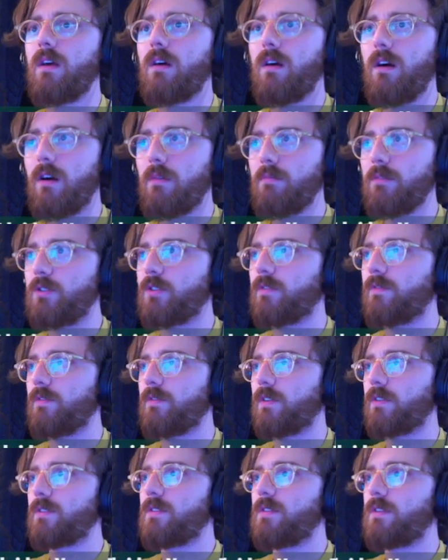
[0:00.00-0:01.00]
Armature
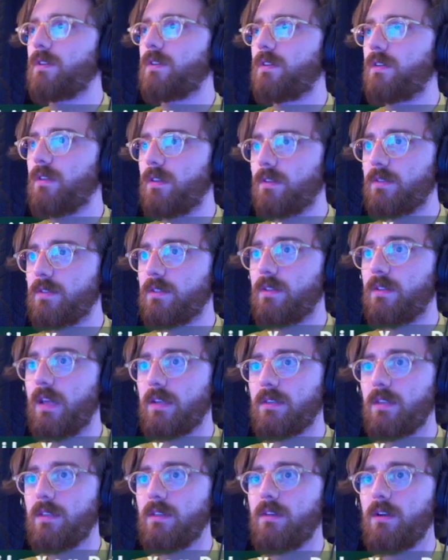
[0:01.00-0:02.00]
first.
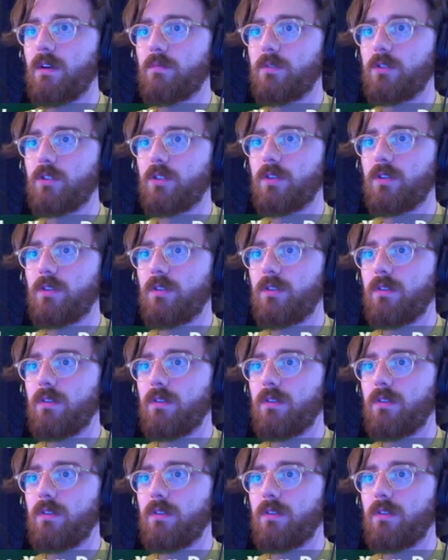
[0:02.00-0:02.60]
Selecting the armature.